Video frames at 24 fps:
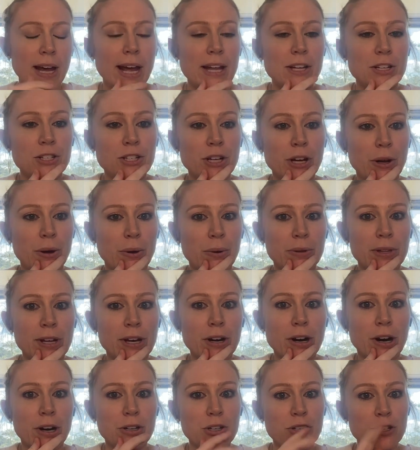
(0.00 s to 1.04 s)
And so
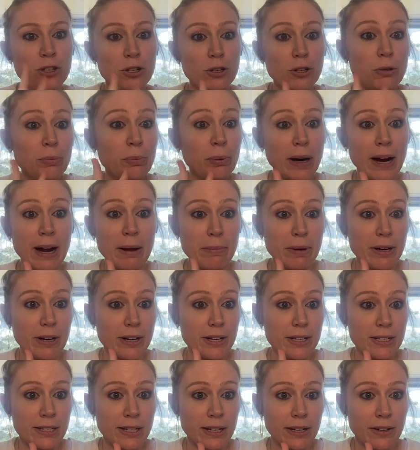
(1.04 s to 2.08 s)
there are two
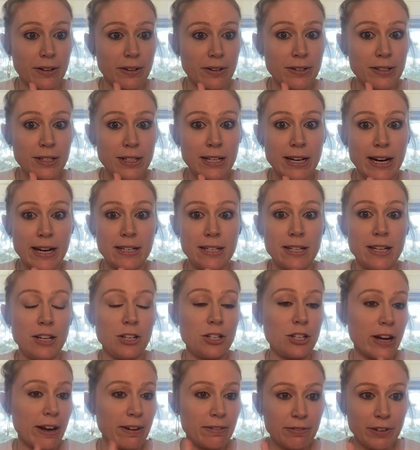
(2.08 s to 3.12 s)
primary skills that I
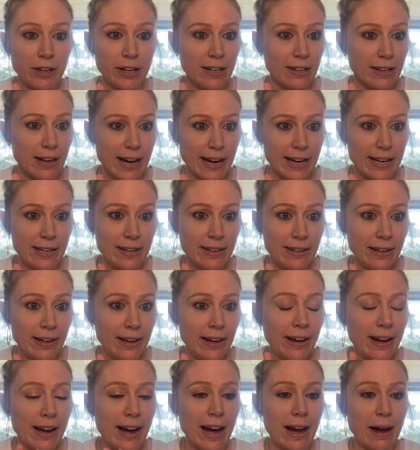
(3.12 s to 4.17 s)
teach every client
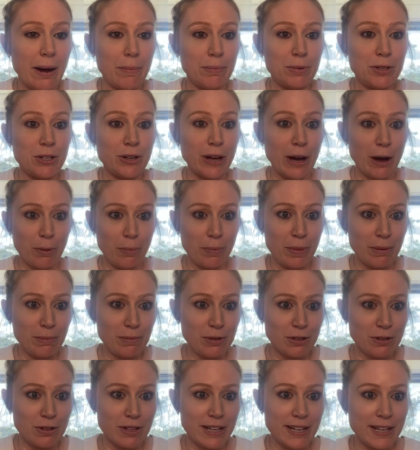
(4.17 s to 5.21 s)
to help
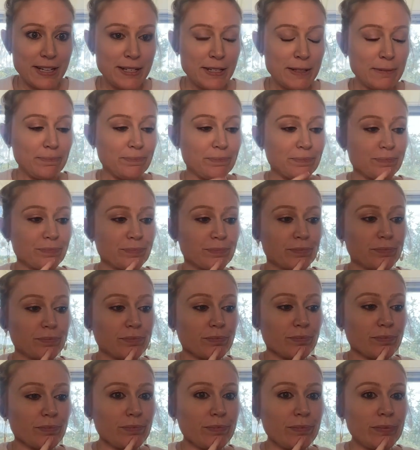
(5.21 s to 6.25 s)
them do this.
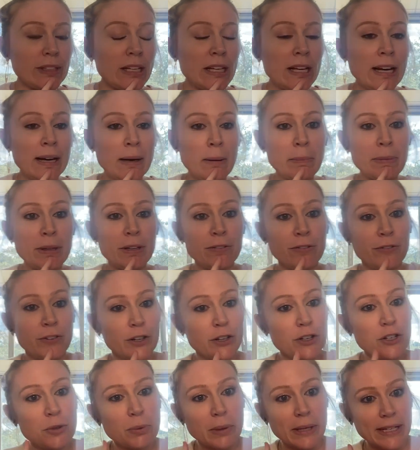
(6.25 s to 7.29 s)
The
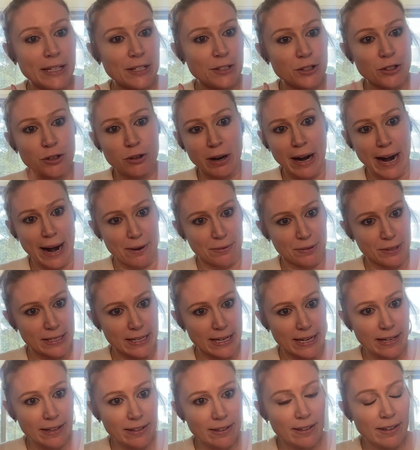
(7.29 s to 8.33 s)
first one is
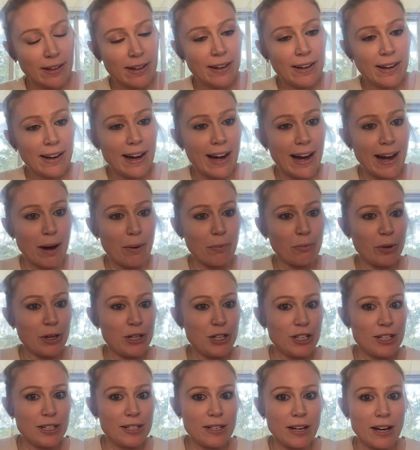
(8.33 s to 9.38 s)
grounding,
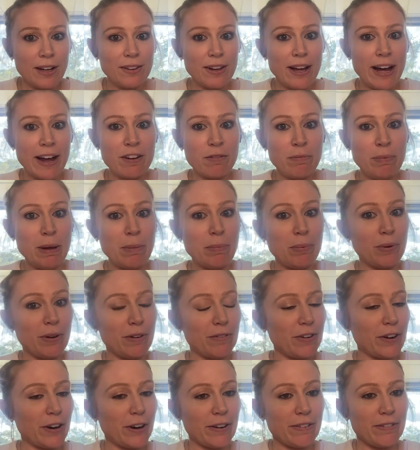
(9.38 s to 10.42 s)
which is a lot of people
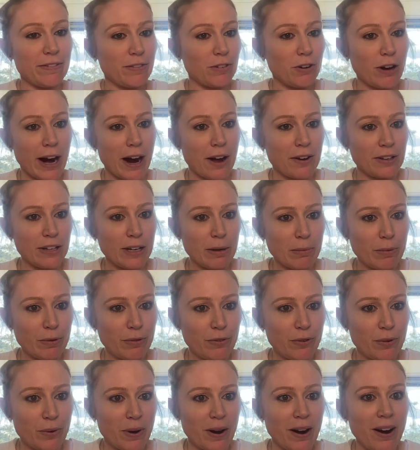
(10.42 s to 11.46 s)
have heard of grounding
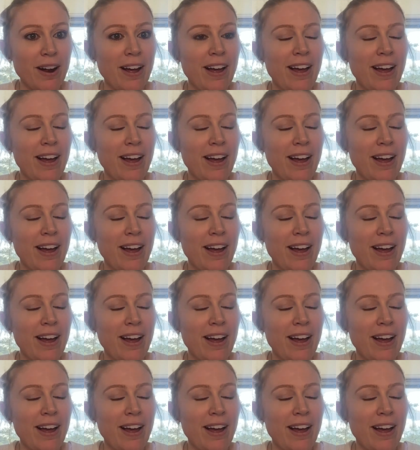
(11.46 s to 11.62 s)
before.